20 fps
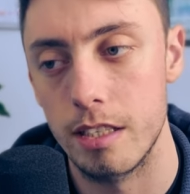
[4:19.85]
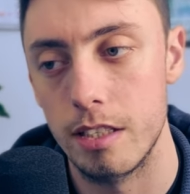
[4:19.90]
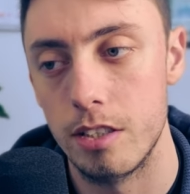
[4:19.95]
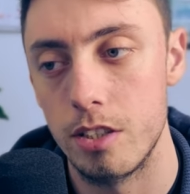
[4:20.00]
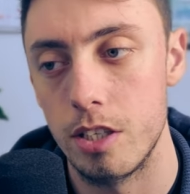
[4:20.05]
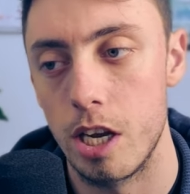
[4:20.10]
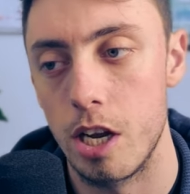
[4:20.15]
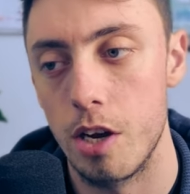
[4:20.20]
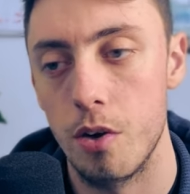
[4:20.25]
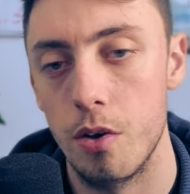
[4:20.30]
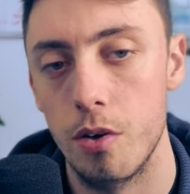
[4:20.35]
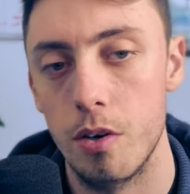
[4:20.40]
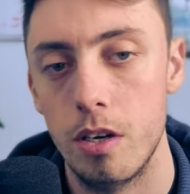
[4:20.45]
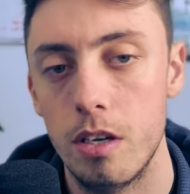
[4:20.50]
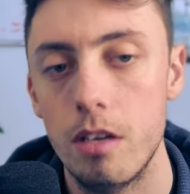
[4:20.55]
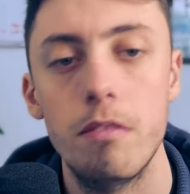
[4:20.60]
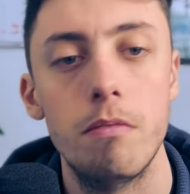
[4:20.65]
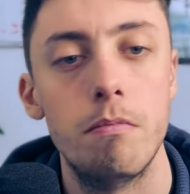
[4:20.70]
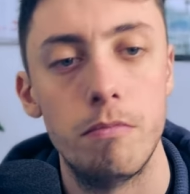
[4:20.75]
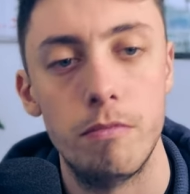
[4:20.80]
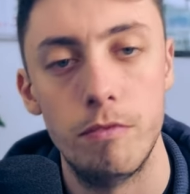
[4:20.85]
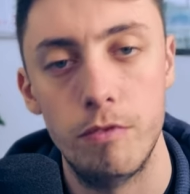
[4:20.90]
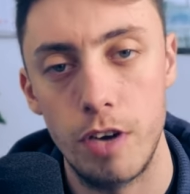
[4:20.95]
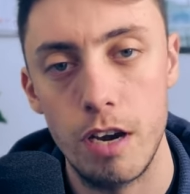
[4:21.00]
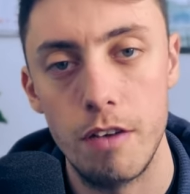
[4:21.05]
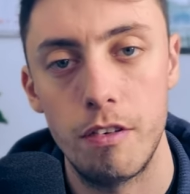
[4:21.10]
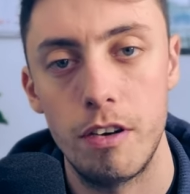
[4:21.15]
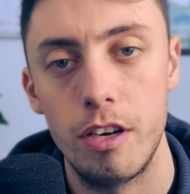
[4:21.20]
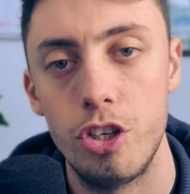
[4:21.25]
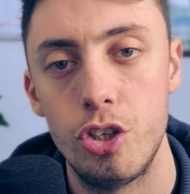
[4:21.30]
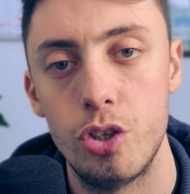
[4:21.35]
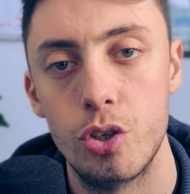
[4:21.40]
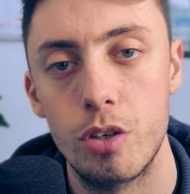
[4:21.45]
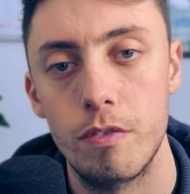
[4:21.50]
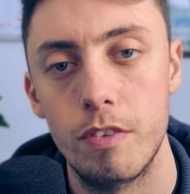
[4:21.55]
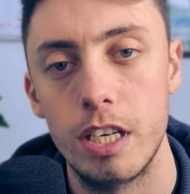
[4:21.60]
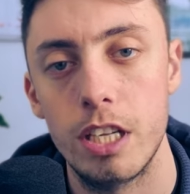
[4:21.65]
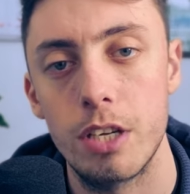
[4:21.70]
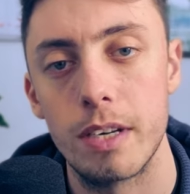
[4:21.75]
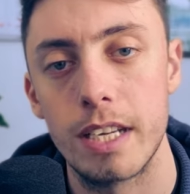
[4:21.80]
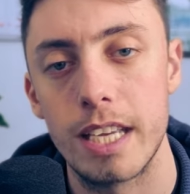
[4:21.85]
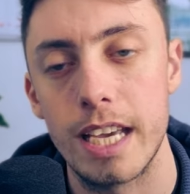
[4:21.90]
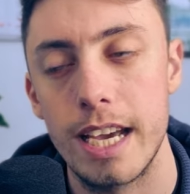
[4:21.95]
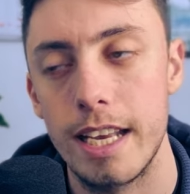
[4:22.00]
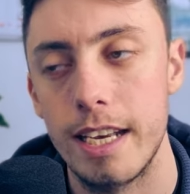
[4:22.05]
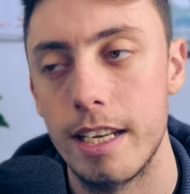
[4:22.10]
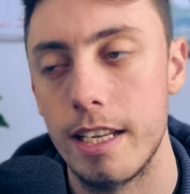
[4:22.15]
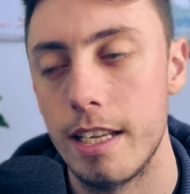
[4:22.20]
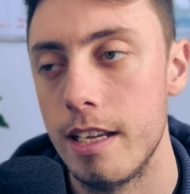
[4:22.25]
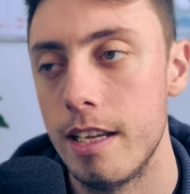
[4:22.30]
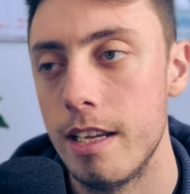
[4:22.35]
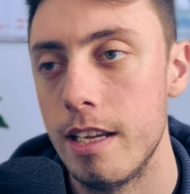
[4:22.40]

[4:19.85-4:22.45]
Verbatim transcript: So very, very short video again.